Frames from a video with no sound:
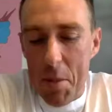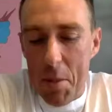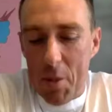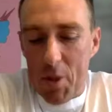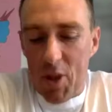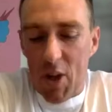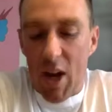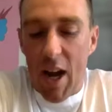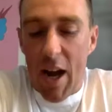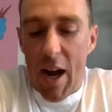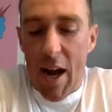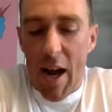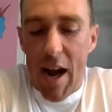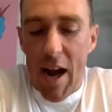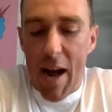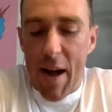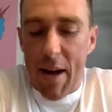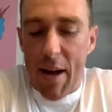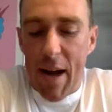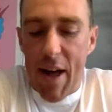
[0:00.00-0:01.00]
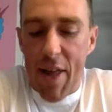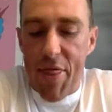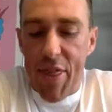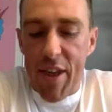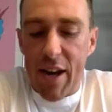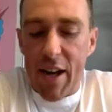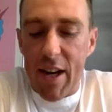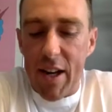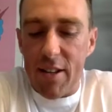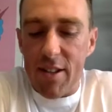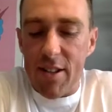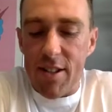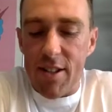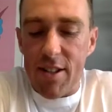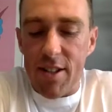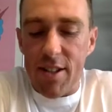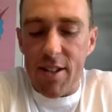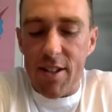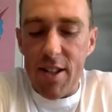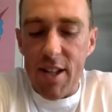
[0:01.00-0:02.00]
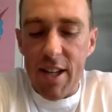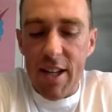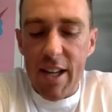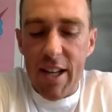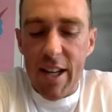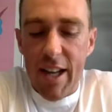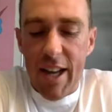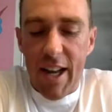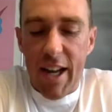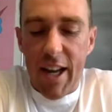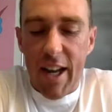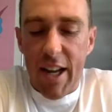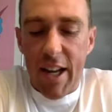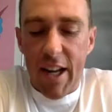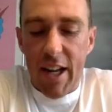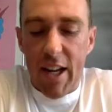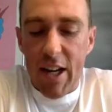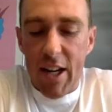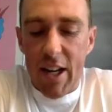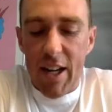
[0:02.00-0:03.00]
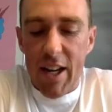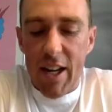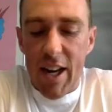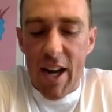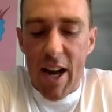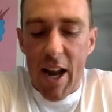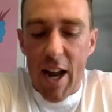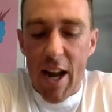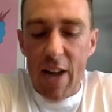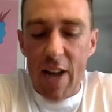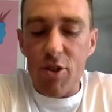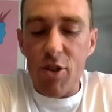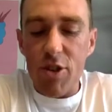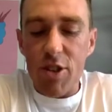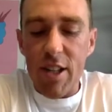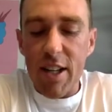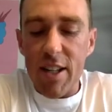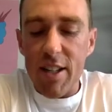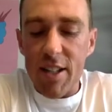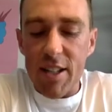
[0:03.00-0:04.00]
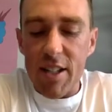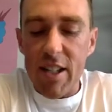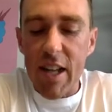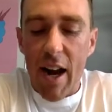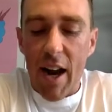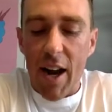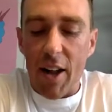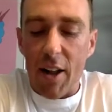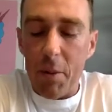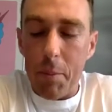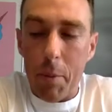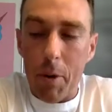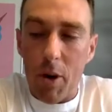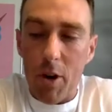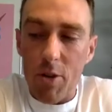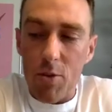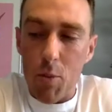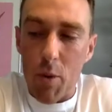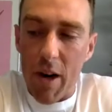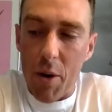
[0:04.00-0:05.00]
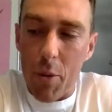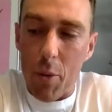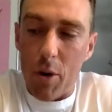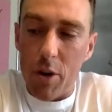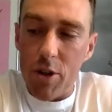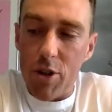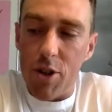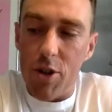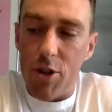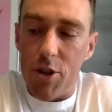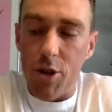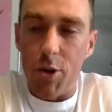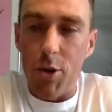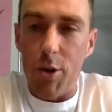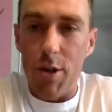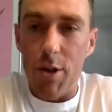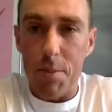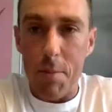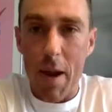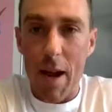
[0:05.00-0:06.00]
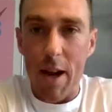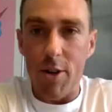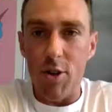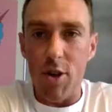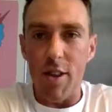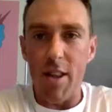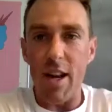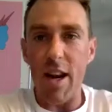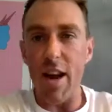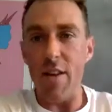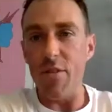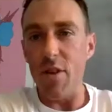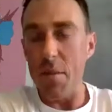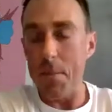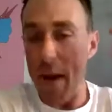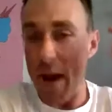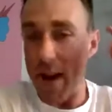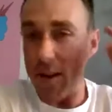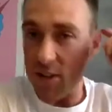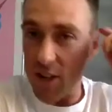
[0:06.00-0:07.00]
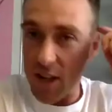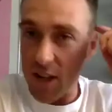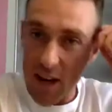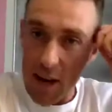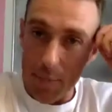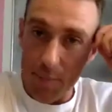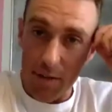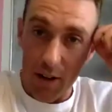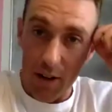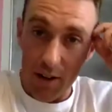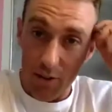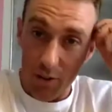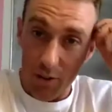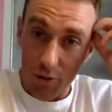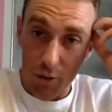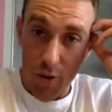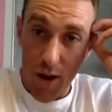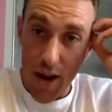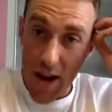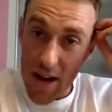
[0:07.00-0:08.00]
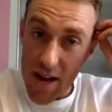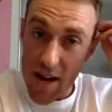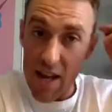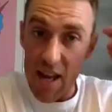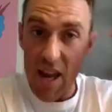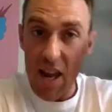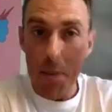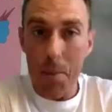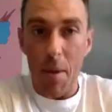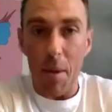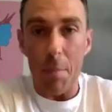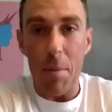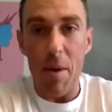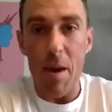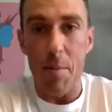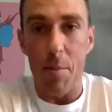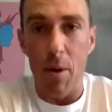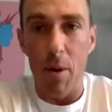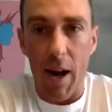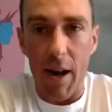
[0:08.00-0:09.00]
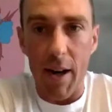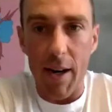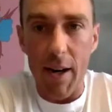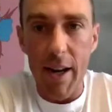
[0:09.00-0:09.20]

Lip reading: But yeah, I think it's an interesting style, because what I want to do is make sure that every batch that comes out is really keeping people like